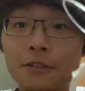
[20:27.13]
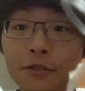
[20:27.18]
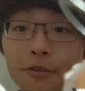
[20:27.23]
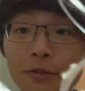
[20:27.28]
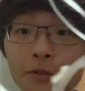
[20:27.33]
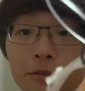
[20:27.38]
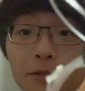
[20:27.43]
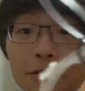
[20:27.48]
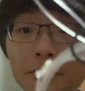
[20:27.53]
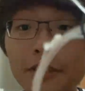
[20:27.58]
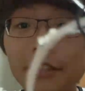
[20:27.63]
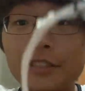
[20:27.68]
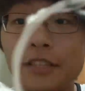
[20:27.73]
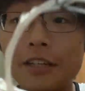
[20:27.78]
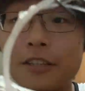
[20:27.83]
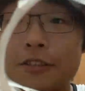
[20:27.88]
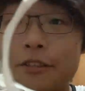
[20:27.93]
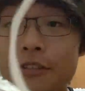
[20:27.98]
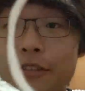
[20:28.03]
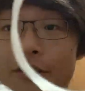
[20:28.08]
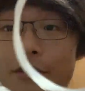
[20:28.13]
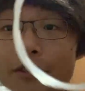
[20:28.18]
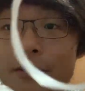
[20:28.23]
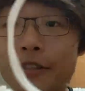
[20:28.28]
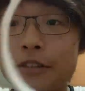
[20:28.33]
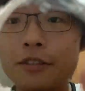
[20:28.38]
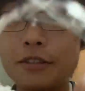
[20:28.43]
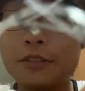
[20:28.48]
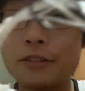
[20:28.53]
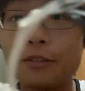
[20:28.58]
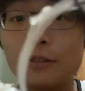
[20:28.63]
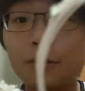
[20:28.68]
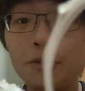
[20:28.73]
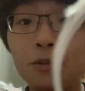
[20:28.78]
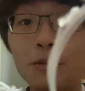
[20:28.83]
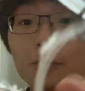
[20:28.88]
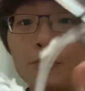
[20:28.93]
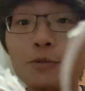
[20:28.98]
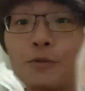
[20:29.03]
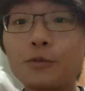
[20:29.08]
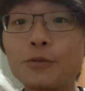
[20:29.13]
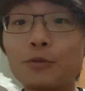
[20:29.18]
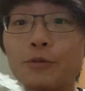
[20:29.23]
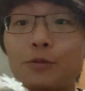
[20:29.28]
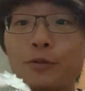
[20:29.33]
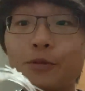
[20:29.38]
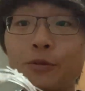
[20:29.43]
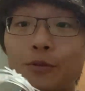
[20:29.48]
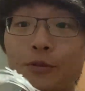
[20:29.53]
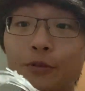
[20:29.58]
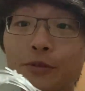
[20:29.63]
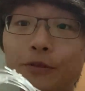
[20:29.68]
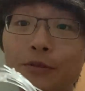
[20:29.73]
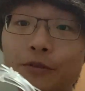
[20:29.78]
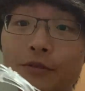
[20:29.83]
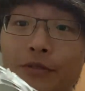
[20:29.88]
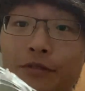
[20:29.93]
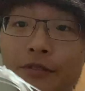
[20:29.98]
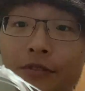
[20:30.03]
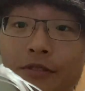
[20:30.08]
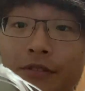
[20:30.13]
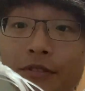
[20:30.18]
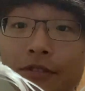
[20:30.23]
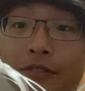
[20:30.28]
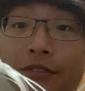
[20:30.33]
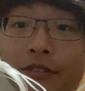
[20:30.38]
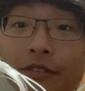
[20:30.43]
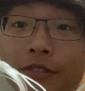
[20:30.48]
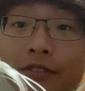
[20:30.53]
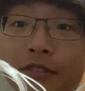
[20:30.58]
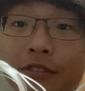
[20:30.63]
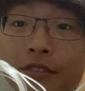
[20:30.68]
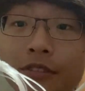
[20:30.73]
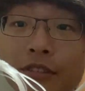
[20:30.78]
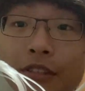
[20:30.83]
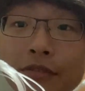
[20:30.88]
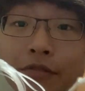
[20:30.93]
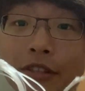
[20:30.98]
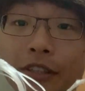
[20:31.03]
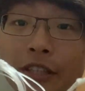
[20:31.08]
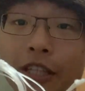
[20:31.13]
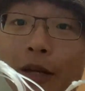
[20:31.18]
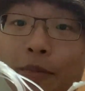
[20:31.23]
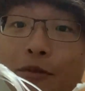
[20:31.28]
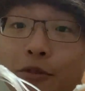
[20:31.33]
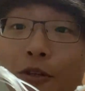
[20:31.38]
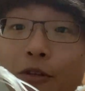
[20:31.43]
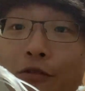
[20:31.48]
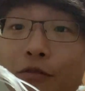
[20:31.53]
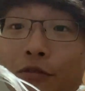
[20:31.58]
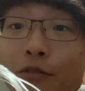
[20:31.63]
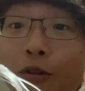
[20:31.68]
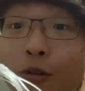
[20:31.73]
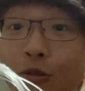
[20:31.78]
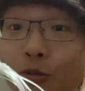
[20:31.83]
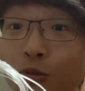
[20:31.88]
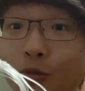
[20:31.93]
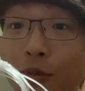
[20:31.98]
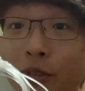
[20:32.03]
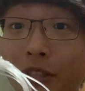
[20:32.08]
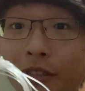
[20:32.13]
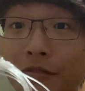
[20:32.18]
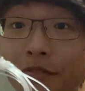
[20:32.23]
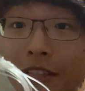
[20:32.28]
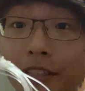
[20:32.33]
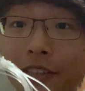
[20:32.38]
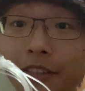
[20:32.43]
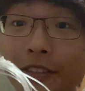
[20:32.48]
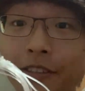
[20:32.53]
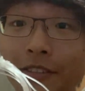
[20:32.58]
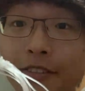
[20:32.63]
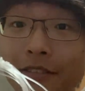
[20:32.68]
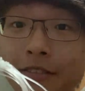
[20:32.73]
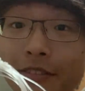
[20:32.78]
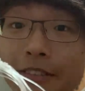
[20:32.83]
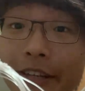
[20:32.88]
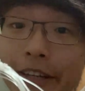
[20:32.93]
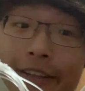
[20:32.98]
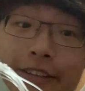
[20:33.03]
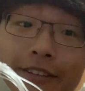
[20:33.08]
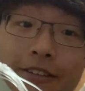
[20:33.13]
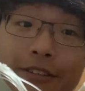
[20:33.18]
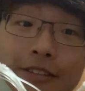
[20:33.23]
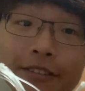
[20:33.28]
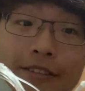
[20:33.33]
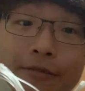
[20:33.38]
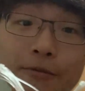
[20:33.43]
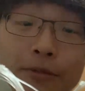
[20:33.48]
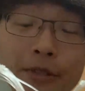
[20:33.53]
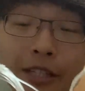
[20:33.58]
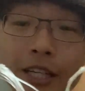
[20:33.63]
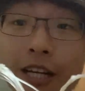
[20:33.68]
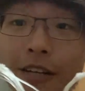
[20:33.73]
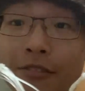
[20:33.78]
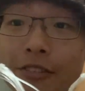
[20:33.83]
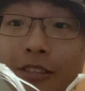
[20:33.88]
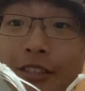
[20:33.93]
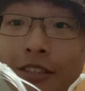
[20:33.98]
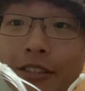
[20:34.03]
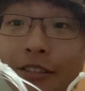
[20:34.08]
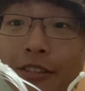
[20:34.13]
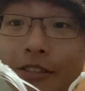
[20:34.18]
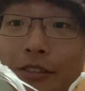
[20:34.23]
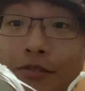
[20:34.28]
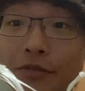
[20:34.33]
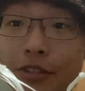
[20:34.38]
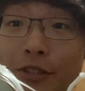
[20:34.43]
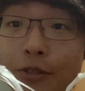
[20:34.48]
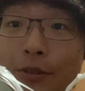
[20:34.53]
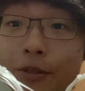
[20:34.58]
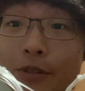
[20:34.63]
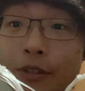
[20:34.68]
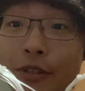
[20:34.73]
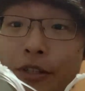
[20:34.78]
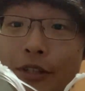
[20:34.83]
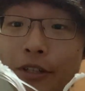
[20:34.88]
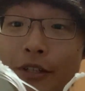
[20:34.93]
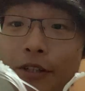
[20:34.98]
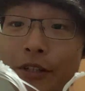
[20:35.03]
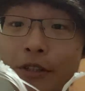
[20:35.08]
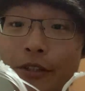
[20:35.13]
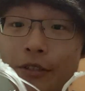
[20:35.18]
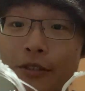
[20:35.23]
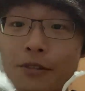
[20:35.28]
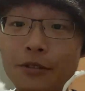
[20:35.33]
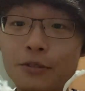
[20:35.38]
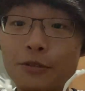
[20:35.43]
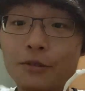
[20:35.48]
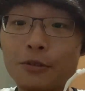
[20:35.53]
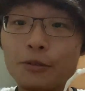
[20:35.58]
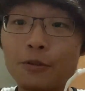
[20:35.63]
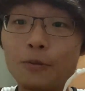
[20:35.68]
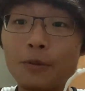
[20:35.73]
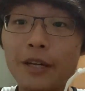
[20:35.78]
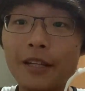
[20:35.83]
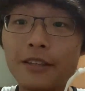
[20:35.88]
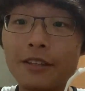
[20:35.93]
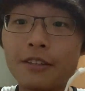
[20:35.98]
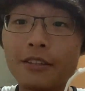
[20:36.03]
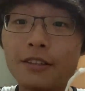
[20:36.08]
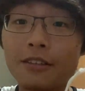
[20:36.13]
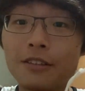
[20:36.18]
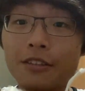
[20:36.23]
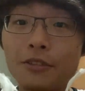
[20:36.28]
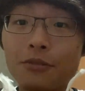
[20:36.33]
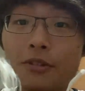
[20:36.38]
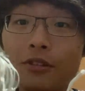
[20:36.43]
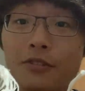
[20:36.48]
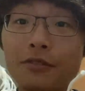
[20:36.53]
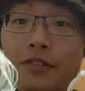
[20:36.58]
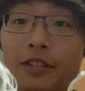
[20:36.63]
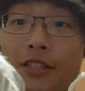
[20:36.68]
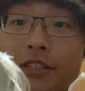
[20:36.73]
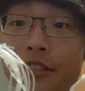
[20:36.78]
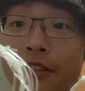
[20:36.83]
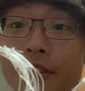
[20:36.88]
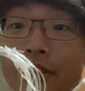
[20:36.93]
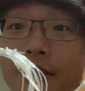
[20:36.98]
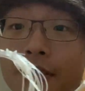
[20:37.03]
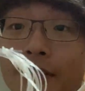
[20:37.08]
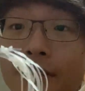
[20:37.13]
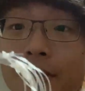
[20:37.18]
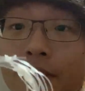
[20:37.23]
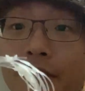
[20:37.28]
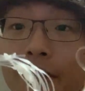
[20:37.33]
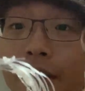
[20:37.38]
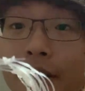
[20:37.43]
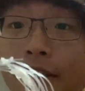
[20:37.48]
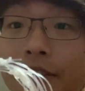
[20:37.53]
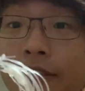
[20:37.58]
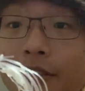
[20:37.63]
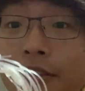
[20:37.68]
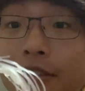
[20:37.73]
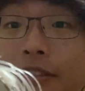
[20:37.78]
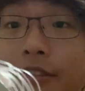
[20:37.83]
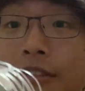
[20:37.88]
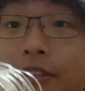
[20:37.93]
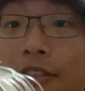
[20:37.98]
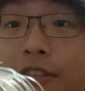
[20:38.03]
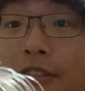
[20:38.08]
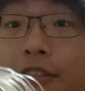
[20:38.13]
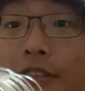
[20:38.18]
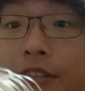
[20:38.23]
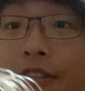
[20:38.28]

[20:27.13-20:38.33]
So these are the two different types of long snoot bottom feeder that we covered in this video. So this one over here has a